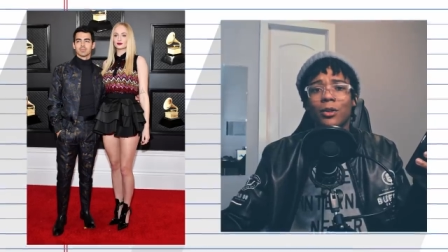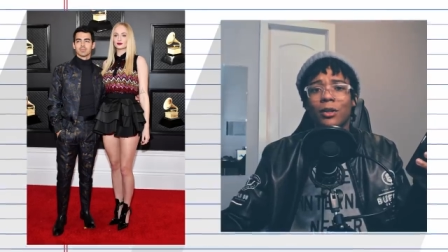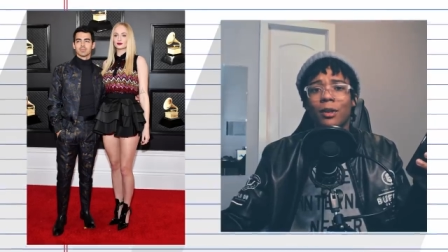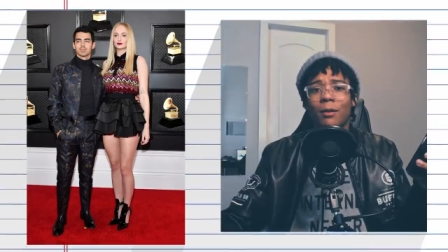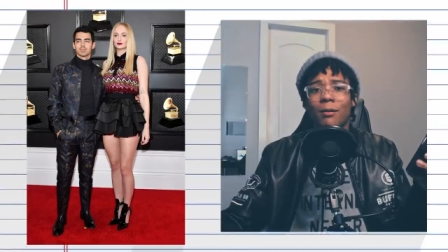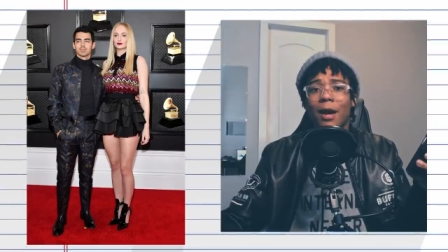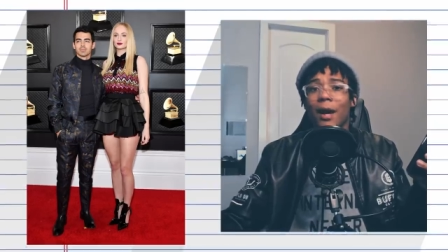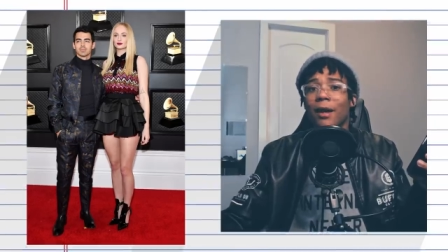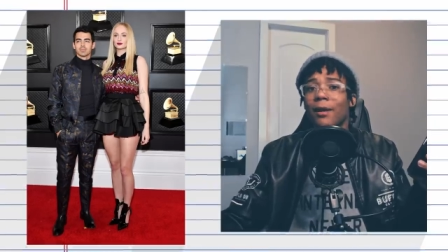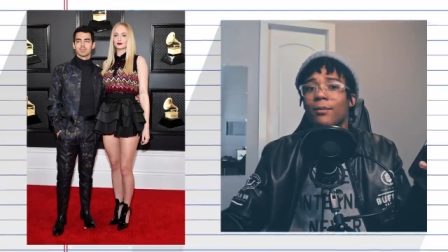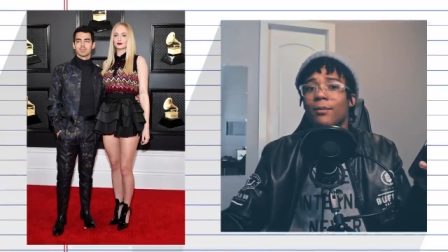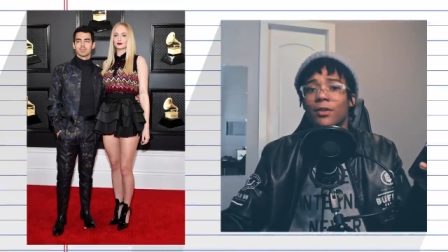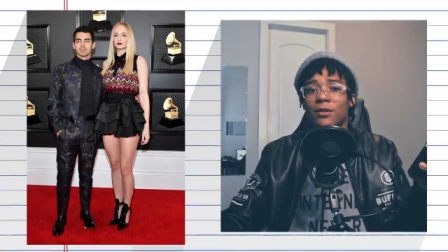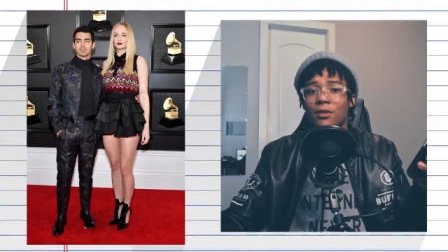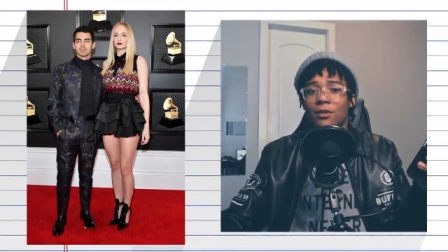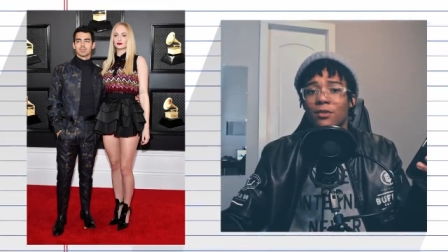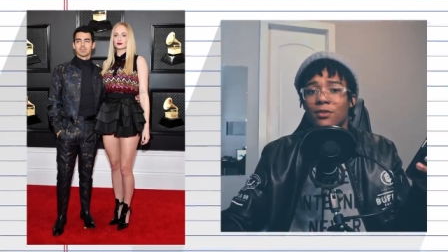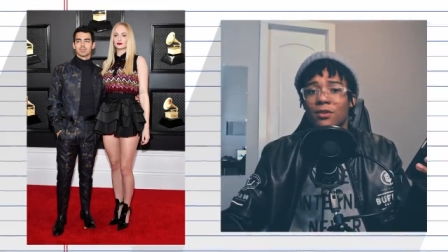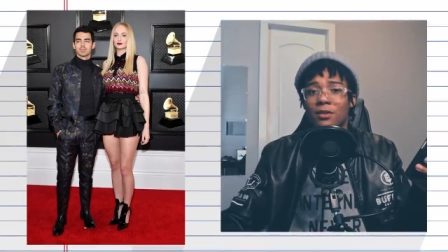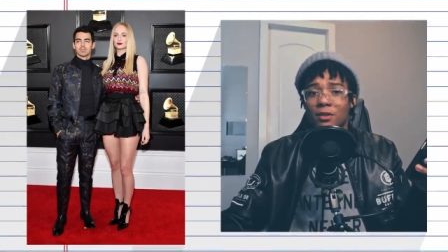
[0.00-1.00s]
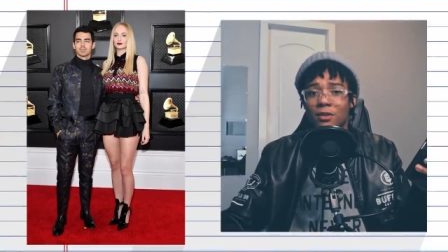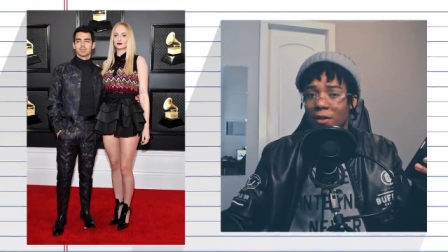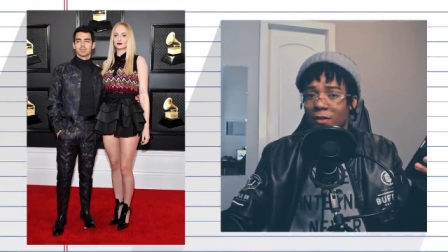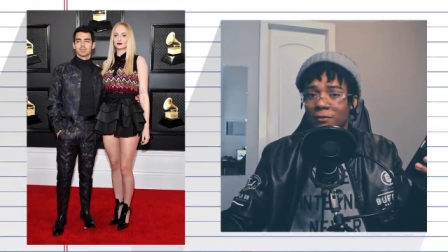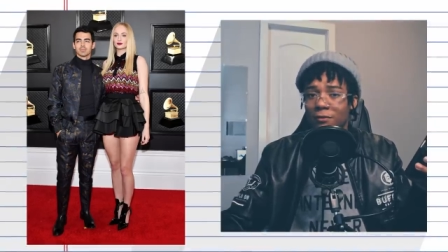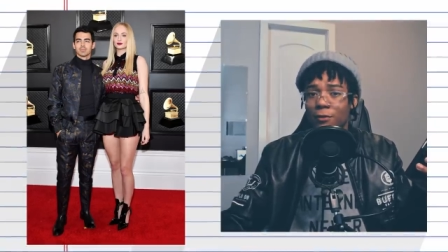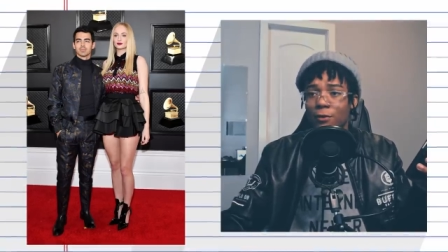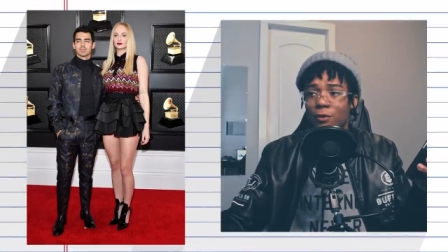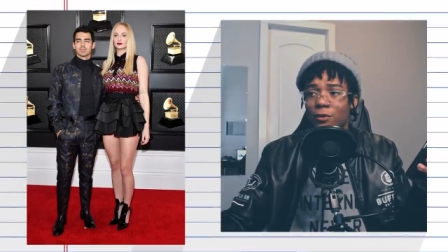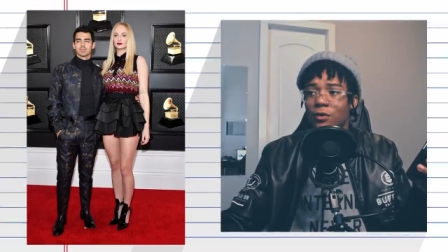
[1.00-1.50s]
to come back and be so
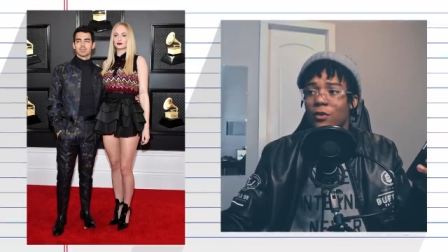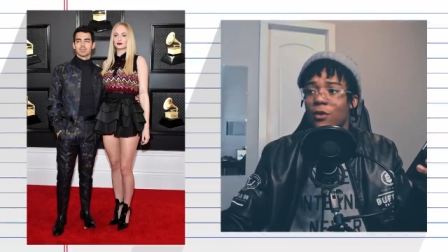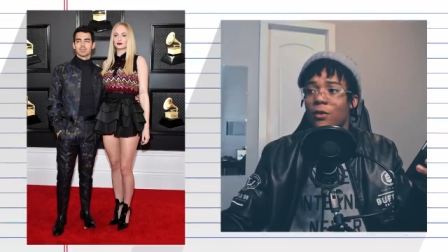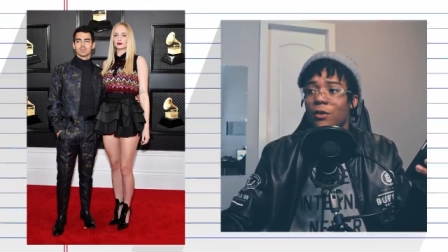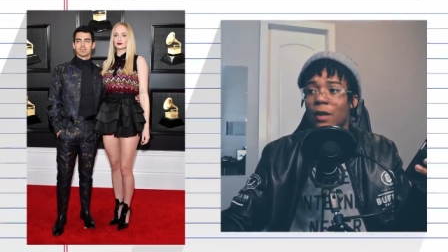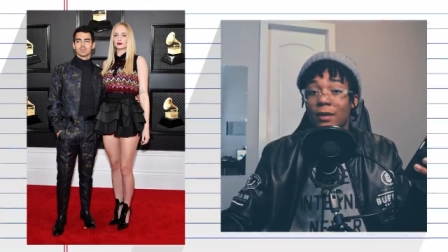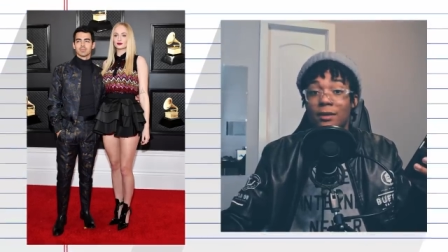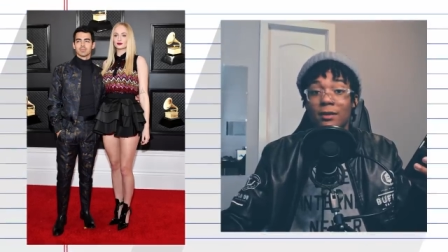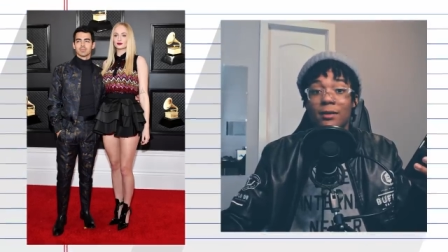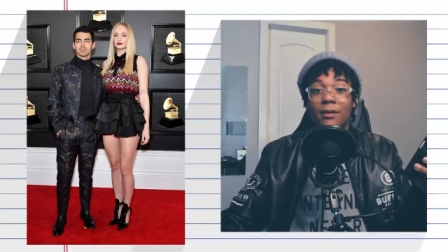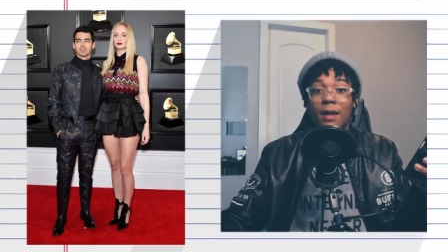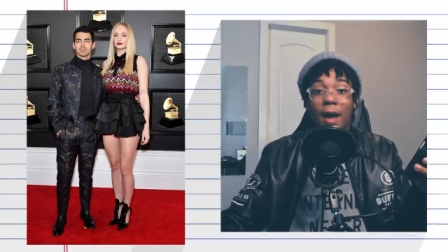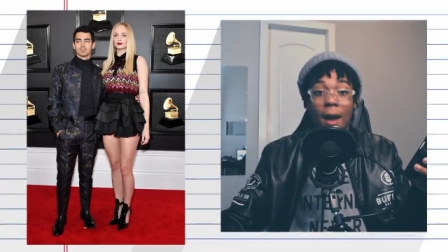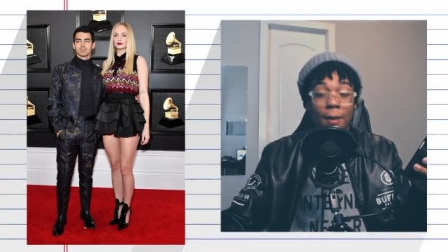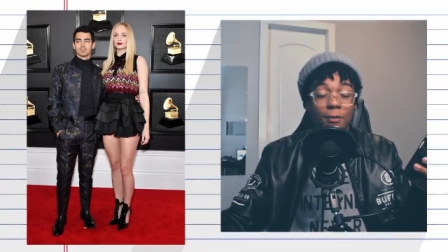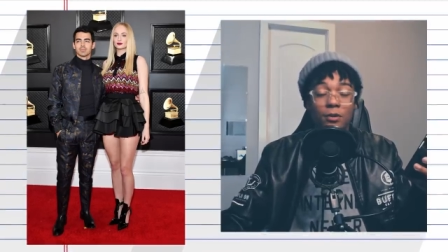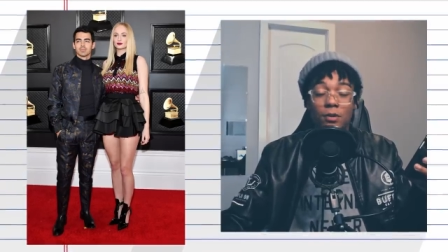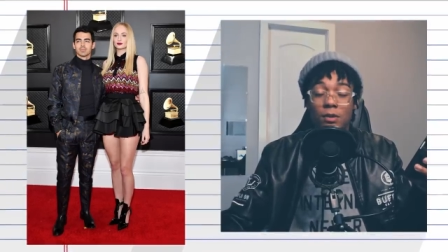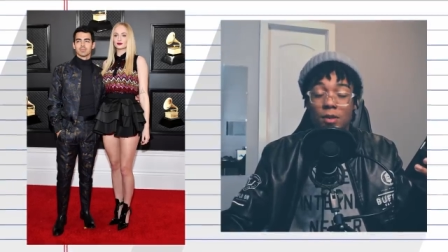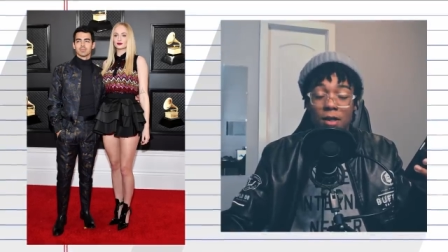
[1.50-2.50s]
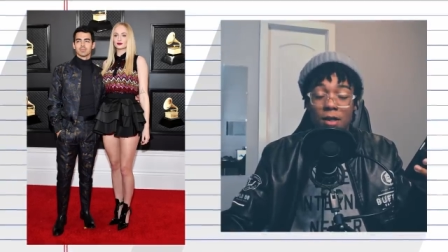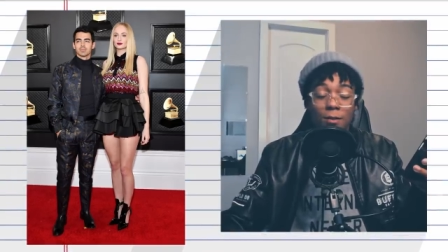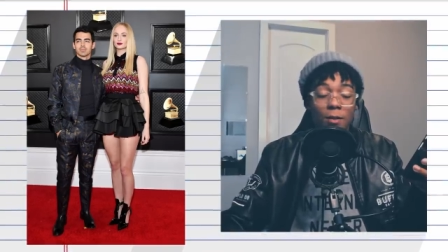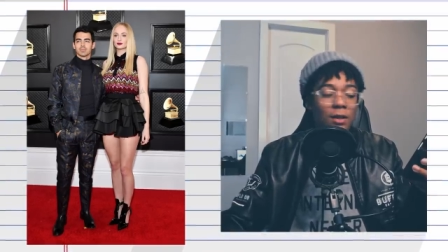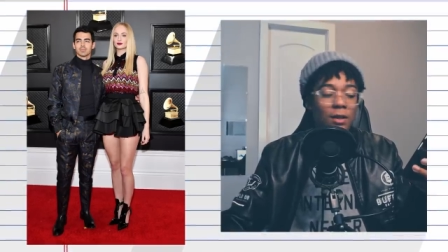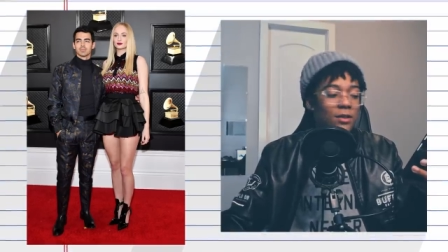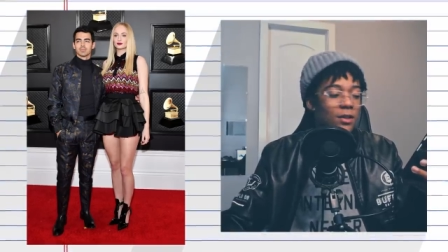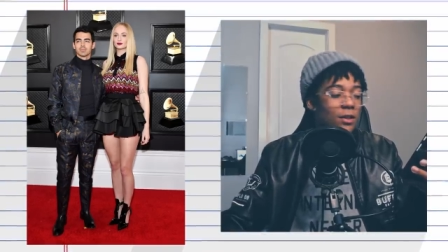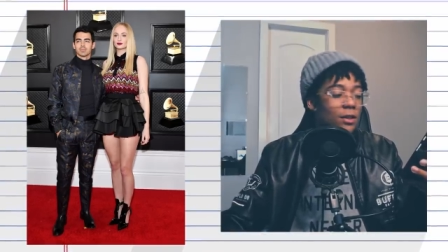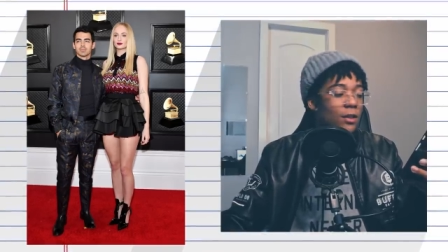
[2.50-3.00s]
successful. So that's absolutely
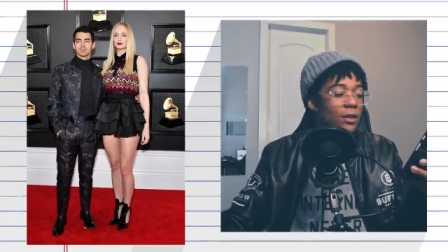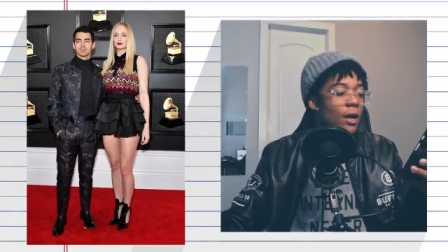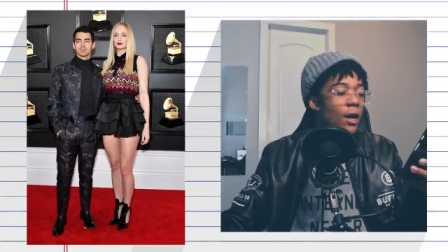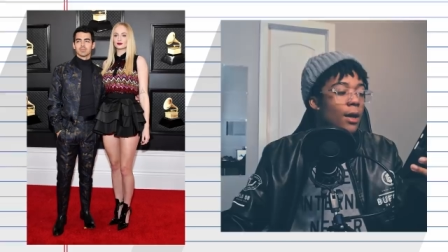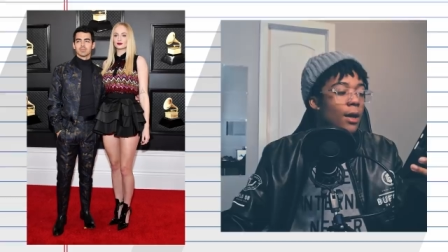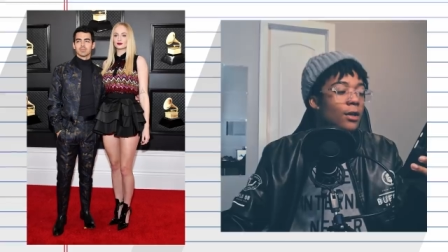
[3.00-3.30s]
amazing.